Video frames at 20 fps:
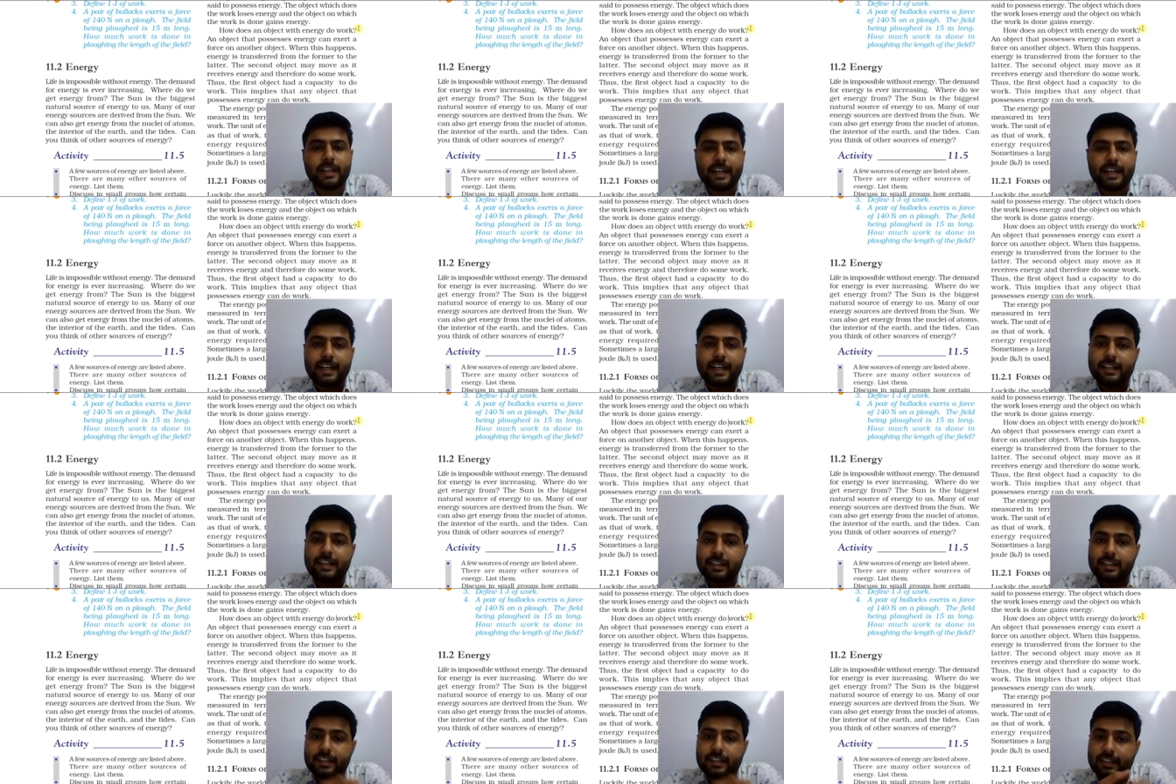it
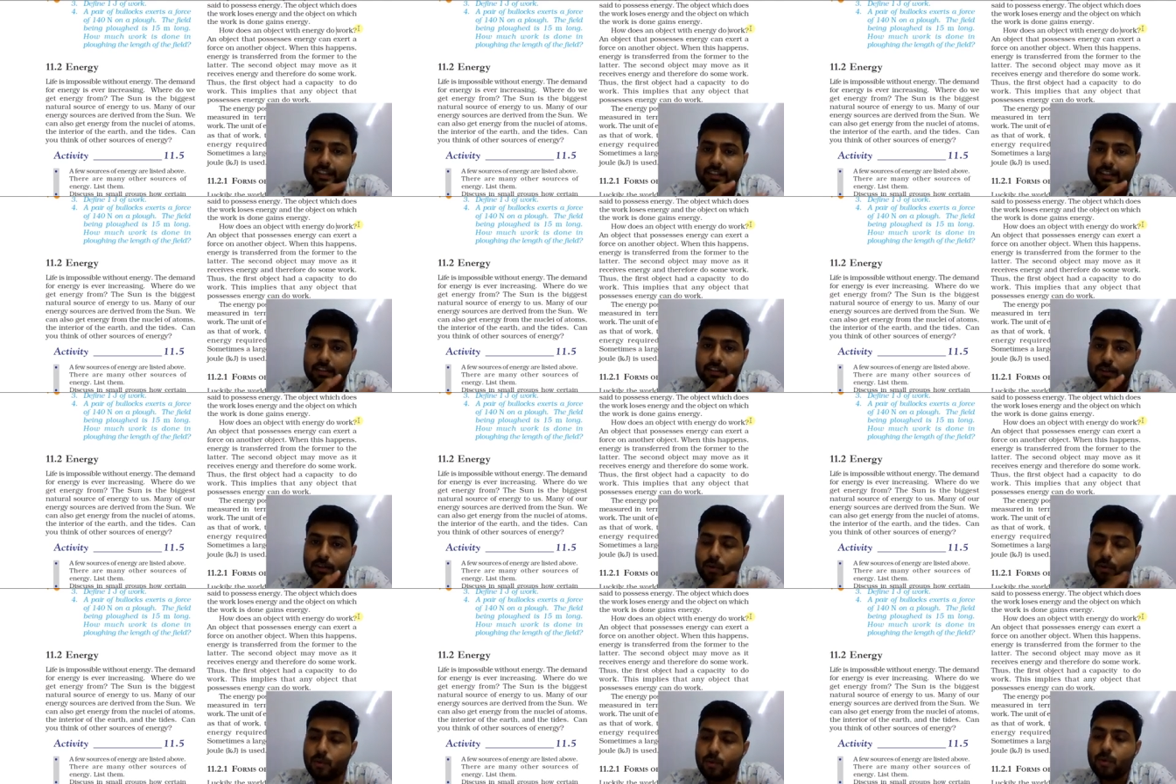
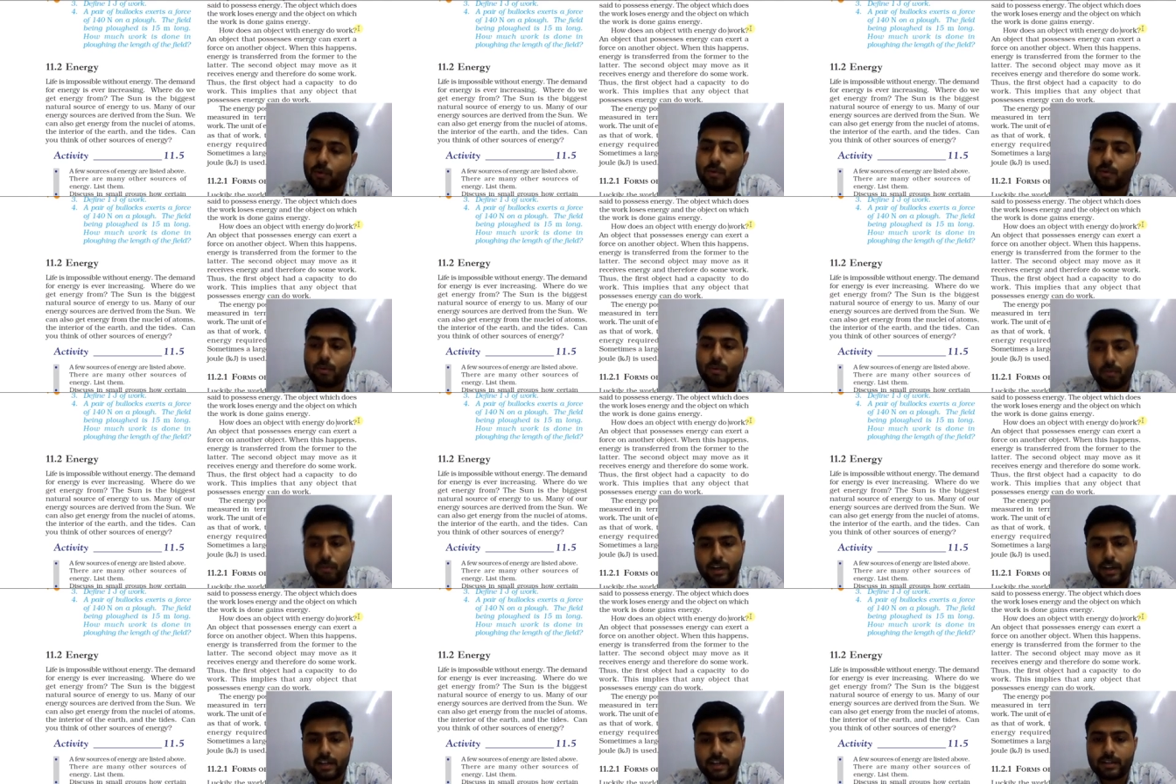do
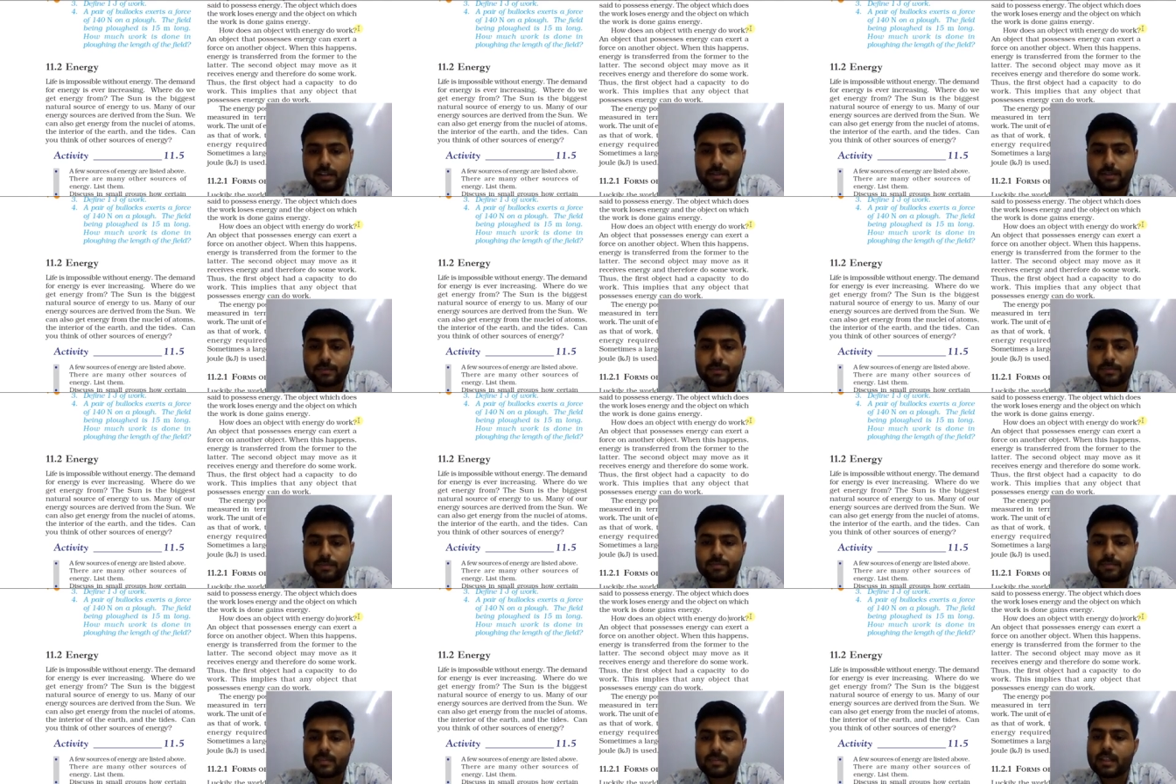work.
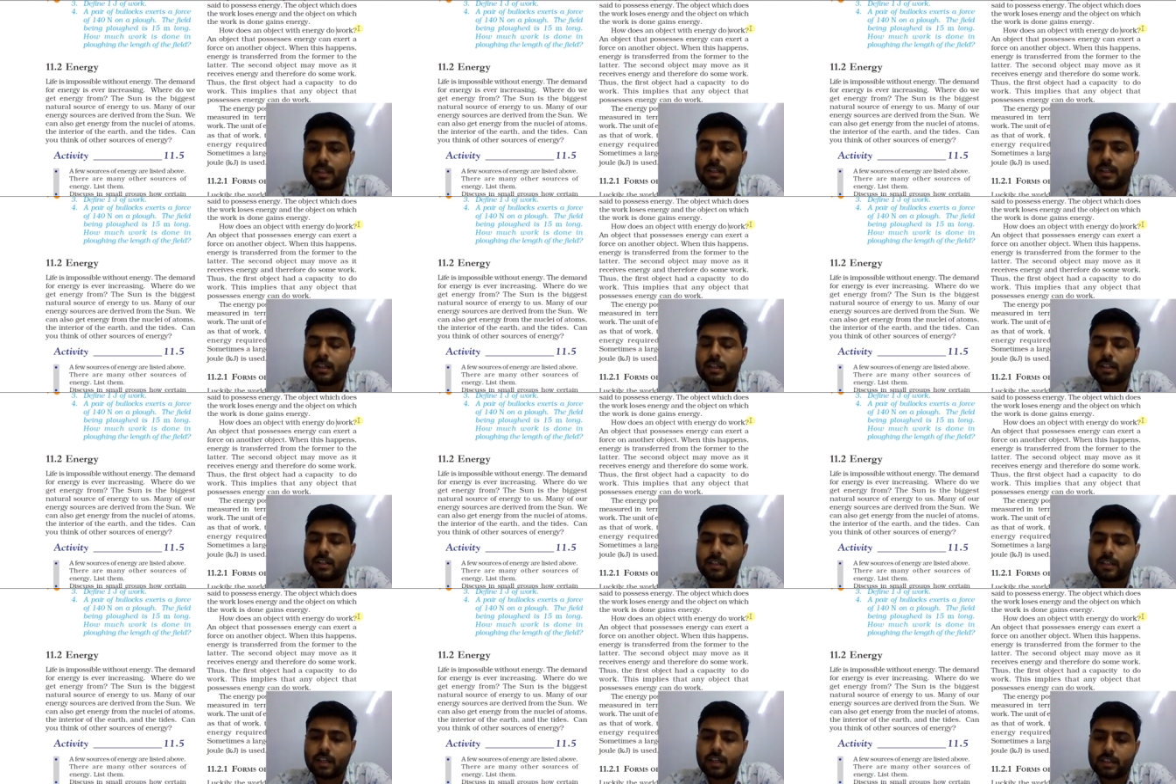
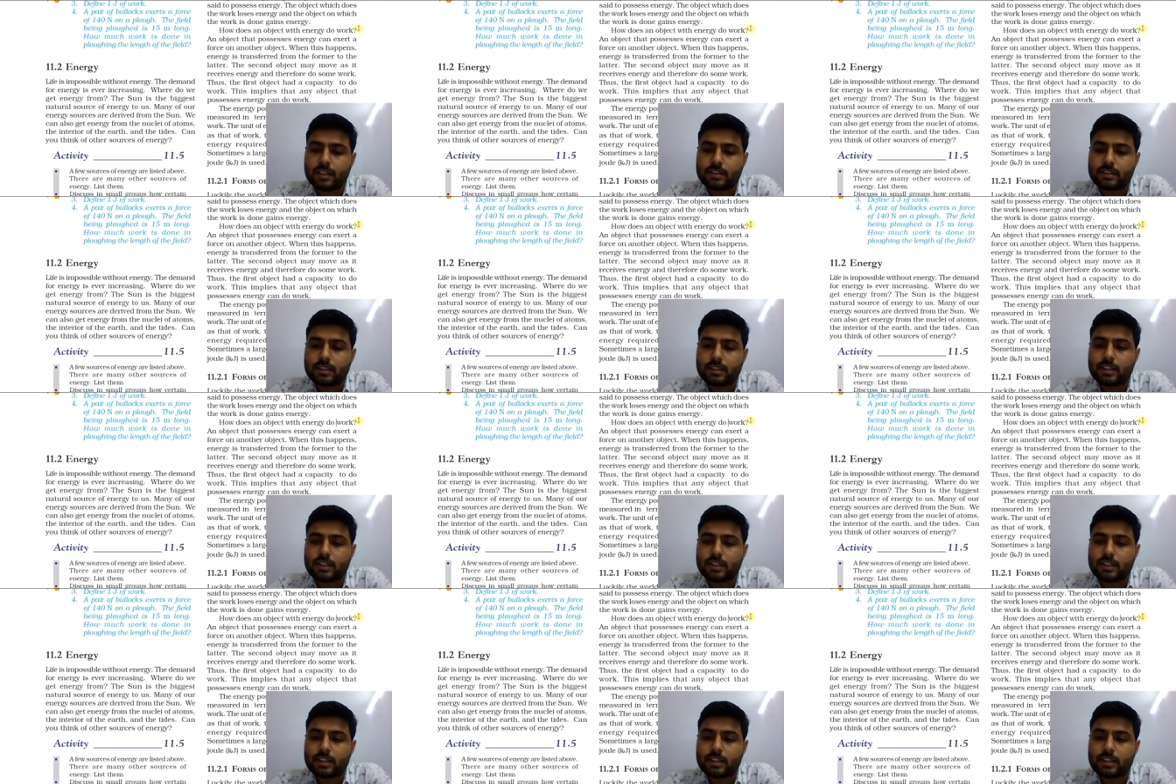Thus,